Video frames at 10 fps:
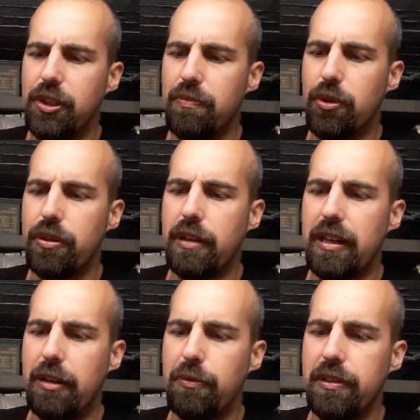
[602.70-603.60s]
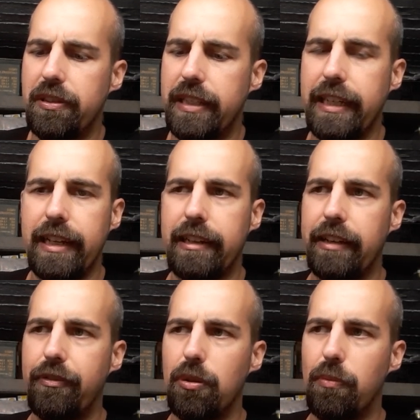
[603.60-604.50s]
more, I will think, and
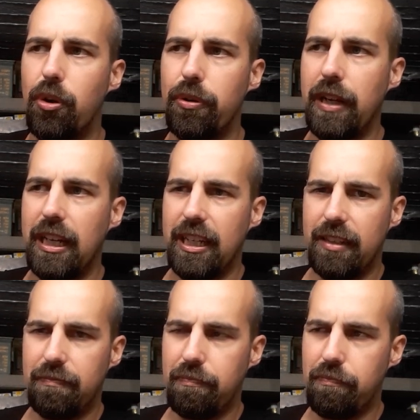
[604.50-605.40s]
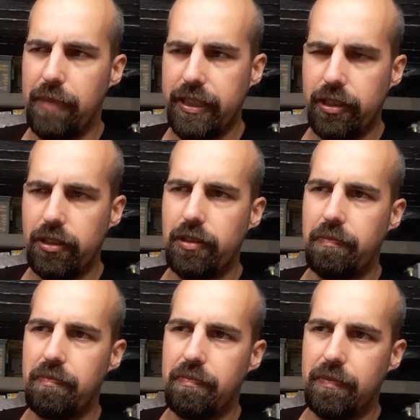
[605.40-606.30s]
give you a more
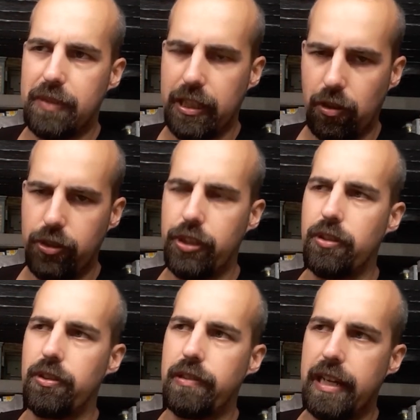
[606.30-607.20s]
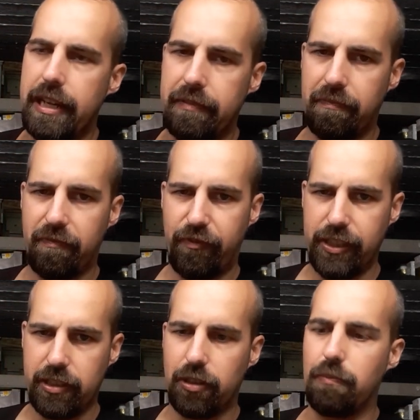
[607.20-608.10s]
mental, psychological, and
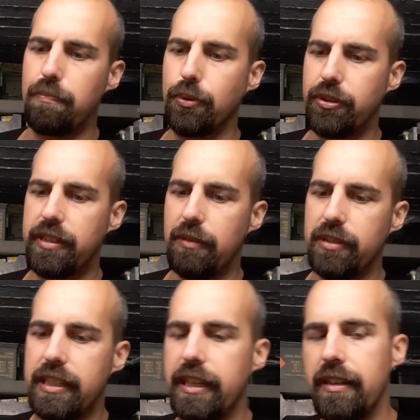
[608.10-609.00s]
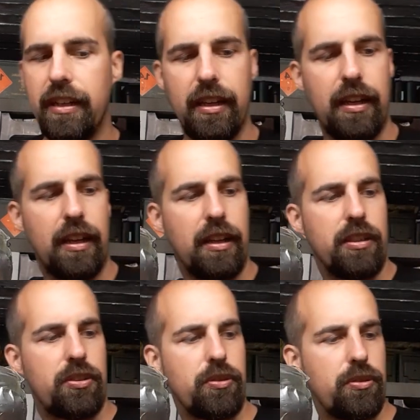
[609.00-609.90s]
physical boost, I would say.
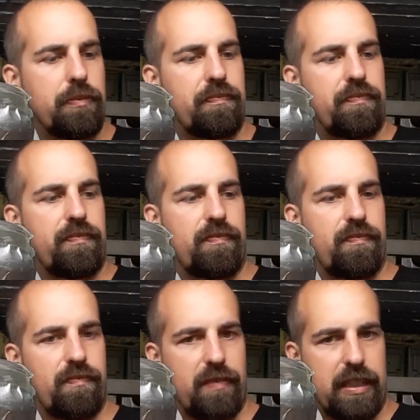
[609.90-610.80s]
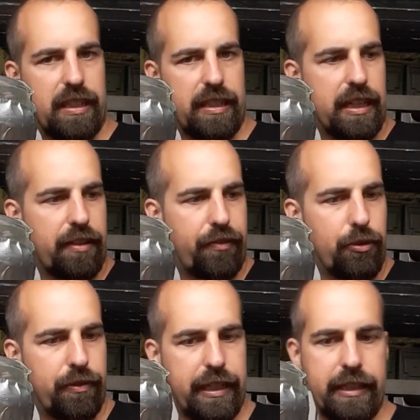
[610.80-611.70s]
So get a
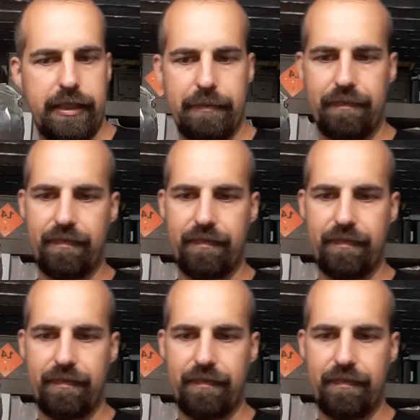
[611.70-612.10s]
few of these,